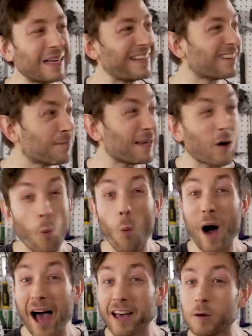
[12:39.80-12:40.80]
but it'll be a
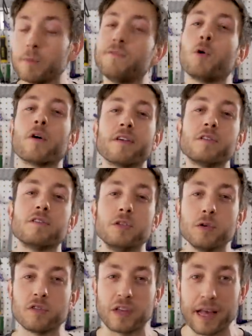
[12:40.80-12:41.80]
while before those
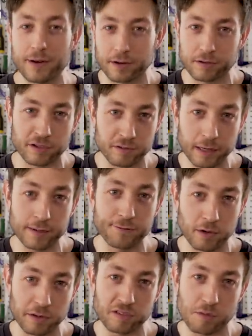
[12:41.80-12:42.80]
new standards are really fully